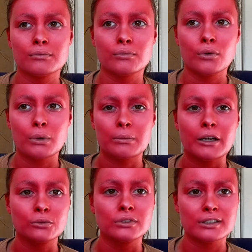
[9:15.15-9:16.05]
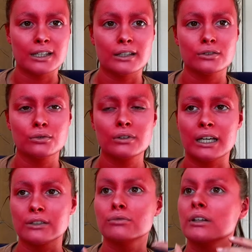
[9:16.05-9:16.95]
with my own skin tone. Like I
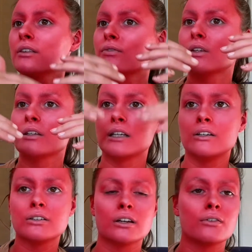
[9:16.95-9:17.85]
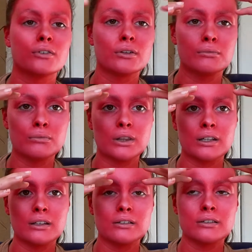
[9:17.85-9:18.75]
don't really feel the need to cover them with
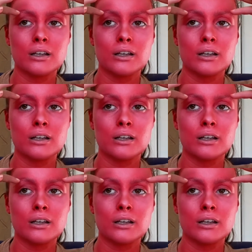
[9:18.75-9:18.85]
this.